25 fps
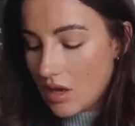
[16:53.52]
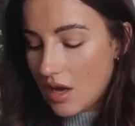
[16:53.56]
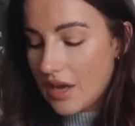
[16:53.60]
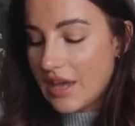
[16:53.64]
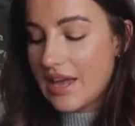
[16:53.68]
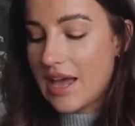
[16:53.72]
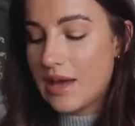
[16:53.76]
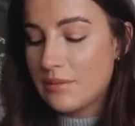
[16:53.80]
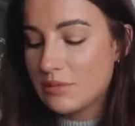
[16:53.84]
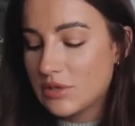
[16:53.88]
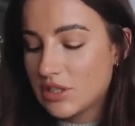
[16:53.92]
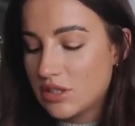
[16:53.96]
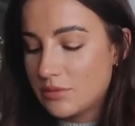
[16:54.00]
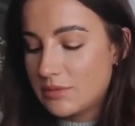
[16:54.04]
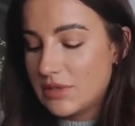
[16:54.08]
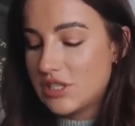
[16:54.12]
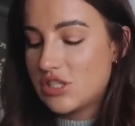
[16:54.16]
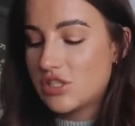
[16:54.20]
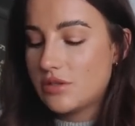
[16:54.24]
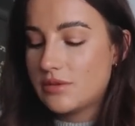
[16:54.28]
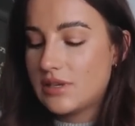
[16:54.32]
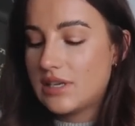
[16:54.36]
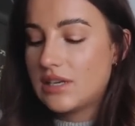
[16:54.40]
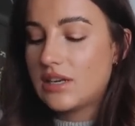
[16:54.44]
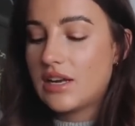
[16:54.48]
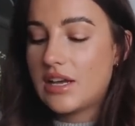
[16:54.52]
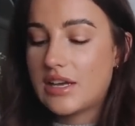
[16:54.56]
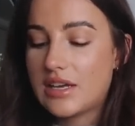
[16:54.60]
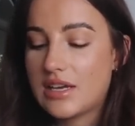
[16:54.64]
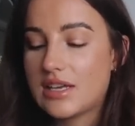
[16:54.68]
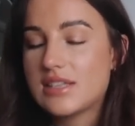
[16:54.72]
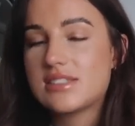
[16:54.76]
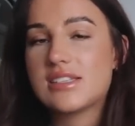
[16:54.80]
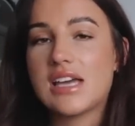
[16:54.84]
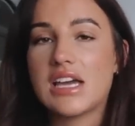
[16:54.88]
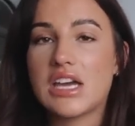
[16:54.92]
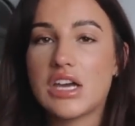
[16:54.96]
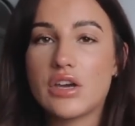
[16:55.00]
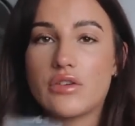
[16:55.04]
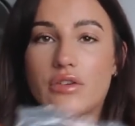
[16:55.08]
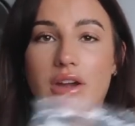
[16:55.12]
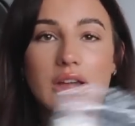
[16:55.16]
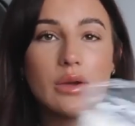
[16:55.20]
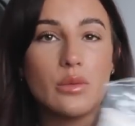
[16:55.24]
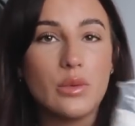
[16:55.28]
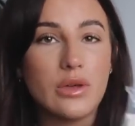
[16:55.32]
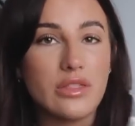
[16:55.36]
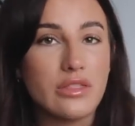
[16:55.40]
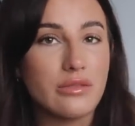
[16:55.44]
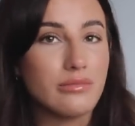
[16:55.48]
I'm gonna be doing like a
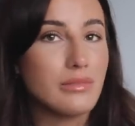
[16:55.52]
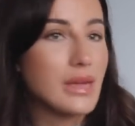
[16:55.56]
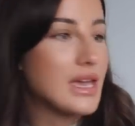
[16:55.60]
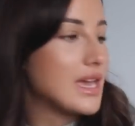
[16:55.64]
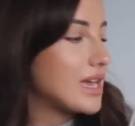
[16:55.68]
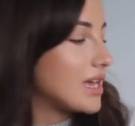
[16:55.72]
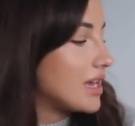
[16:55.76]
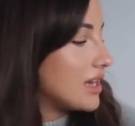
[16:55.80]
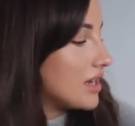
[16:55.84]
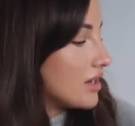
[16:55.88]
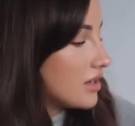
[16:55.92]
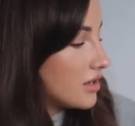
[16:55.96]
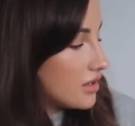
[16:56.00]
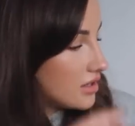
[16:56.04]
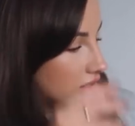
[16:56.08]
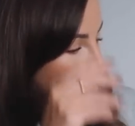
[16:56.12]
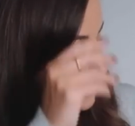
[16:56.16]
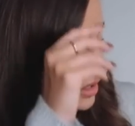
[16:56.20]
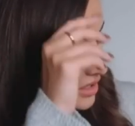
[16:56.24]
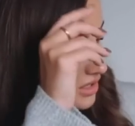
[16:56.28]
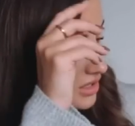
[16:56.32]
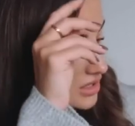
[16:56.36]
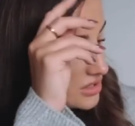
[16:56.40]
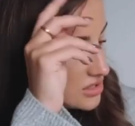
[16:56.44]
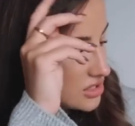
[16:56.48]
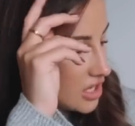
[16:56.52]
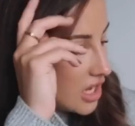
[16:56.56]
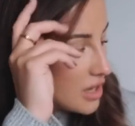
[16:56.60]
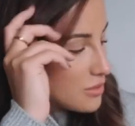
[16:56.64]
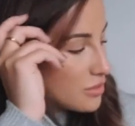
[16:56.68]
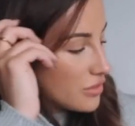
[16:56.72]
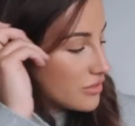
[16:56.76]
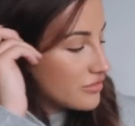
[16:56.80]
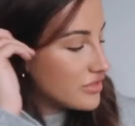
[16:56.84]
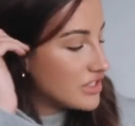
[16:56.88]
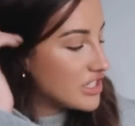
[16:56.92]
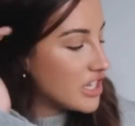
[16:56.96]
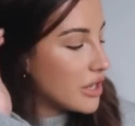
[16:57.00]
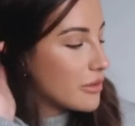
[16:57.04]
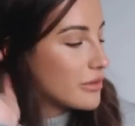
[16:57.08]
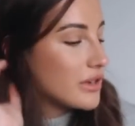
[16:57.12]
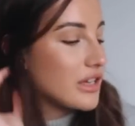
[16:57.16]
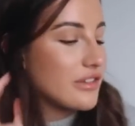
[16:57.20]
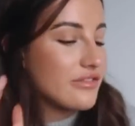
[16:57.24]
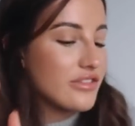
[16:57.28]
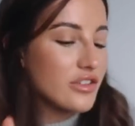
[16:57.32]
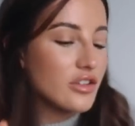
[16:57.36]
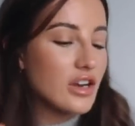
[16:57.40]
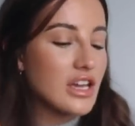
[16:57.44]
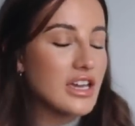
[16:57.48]
decorate with me type of video and
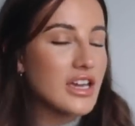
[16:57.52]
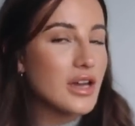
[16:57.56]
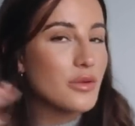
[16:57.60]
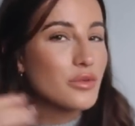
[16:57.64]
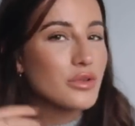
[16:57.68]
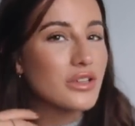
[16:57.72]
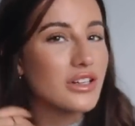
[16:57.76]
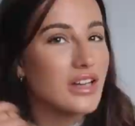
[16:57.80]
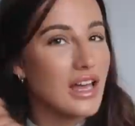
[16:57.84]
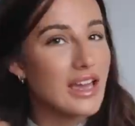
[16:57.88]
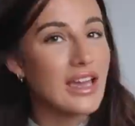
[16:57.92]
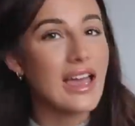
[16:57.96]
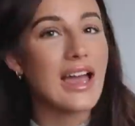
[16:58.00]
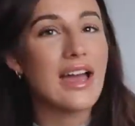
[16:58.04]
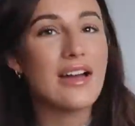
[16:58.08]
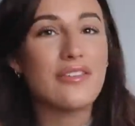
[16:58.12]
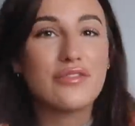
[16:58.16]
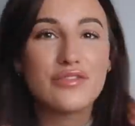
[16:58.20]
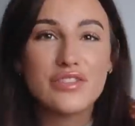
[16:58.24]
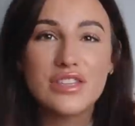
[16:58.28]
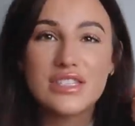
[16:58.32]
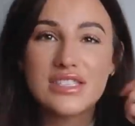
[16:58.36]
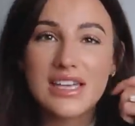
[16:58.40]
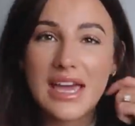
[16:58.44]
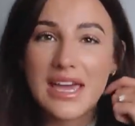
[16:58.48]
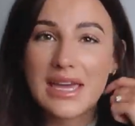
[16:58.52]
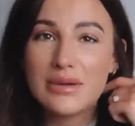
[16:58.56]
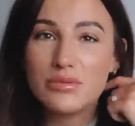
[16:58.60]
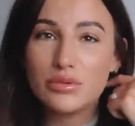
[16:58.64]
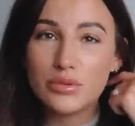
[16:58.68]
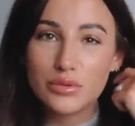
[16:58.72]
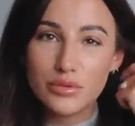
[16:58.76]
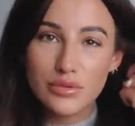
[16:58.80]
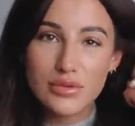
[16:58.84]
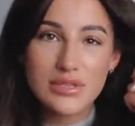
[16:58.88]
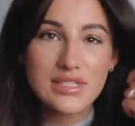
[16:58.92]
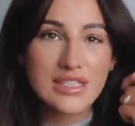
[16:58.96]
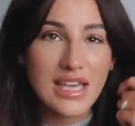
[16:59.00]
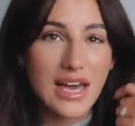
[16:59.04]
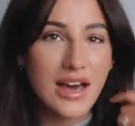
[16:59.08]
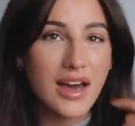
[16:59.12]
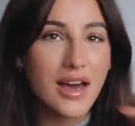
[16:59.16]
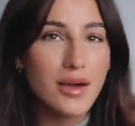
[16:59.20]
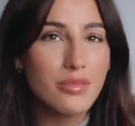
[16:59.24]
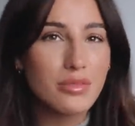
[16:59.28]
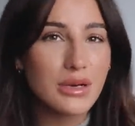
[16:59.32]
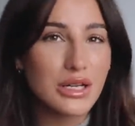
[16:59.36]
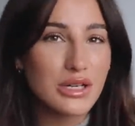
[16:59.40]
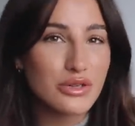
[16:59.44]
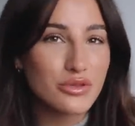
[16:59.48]
I feel like I want to like have the table set
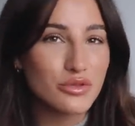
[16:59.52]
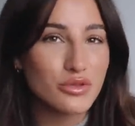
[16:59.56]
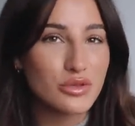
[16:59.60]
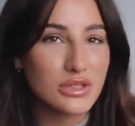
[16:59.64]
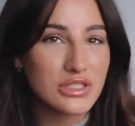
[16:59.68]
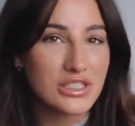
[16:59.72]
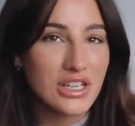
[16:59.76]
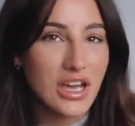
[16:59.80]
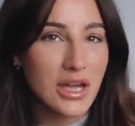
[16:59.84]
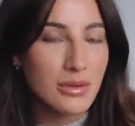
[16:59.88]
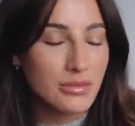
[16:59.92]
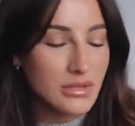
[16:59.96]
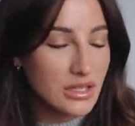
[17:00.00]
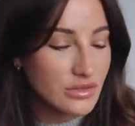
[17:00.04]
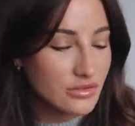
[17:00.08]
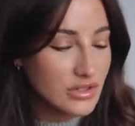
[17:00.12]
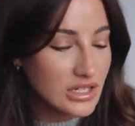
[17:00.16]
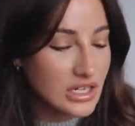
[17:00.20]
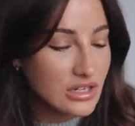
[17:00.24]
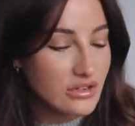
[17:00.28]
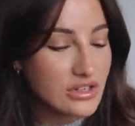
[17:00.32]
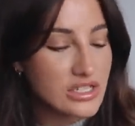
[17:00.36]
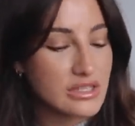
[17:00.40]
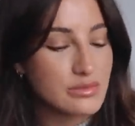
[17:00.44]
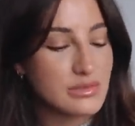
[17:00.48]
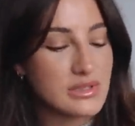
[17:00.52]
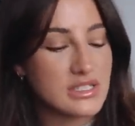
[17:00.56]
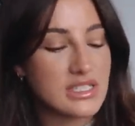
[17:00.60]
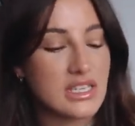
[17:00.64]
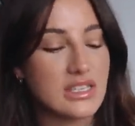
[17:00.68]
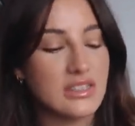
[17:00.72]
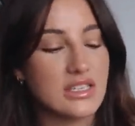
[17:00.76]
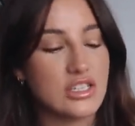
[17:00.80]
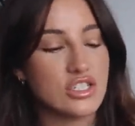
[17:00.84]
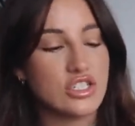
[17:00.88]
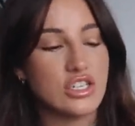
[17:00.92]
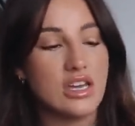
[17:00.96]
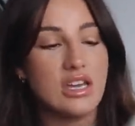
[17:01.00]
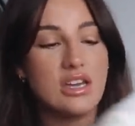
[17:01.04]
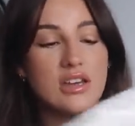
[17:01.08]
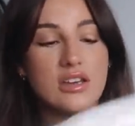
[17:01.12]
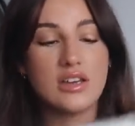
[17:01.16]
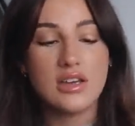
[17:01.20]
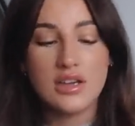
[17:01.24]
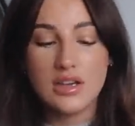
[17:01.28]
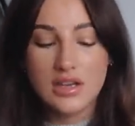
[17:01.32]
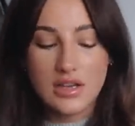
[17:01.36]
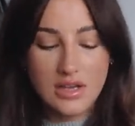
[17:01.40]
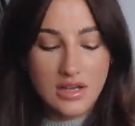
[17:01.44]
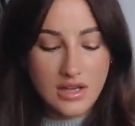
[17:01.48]
up like all the time like really Christmassy this year
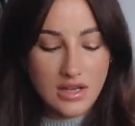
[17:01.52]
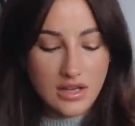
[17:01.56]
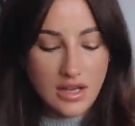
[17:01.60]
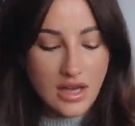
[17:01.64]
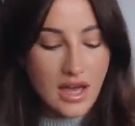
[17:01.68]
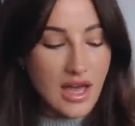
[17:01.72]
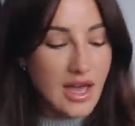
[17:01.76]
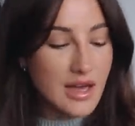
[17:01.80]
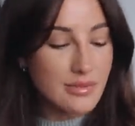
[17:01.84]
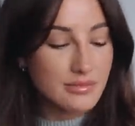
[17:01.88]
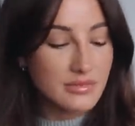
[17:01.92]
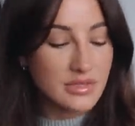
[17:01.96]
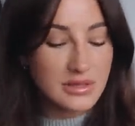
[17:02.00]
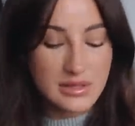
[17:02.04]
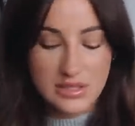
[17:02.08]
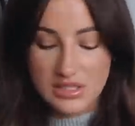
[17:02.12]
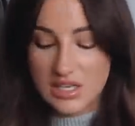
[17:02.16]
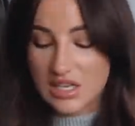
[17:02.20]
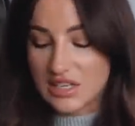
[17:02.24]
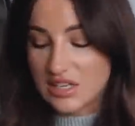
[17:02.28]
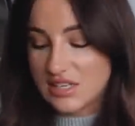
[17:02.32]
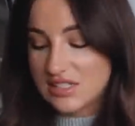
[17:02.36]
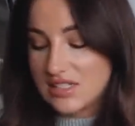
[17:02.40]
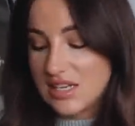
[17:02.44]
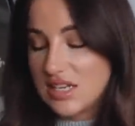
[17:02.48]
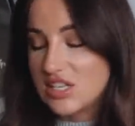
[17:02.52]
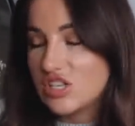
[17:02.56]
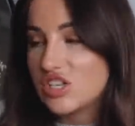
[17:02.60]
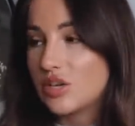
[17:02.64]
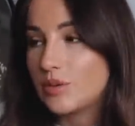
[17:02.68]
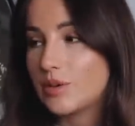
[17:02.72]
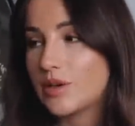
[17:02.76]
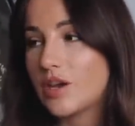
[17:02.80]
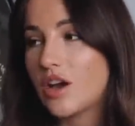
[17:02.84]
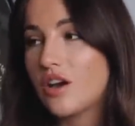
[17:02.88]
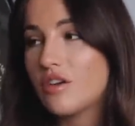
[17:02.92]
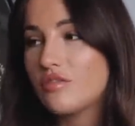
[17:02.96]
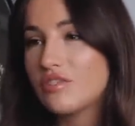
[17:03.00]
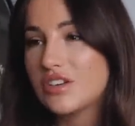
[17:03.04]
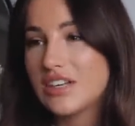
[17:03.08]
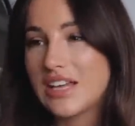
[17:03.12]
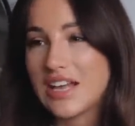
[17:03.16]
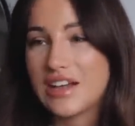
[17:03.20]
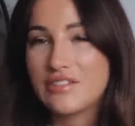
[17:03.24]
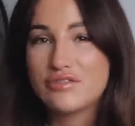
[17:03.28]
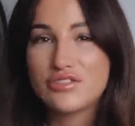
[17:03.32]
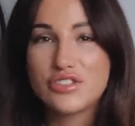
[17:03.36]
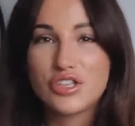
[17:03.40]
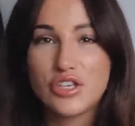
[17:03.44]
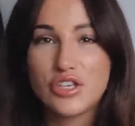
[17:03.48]
um because like I said yeah we can't really have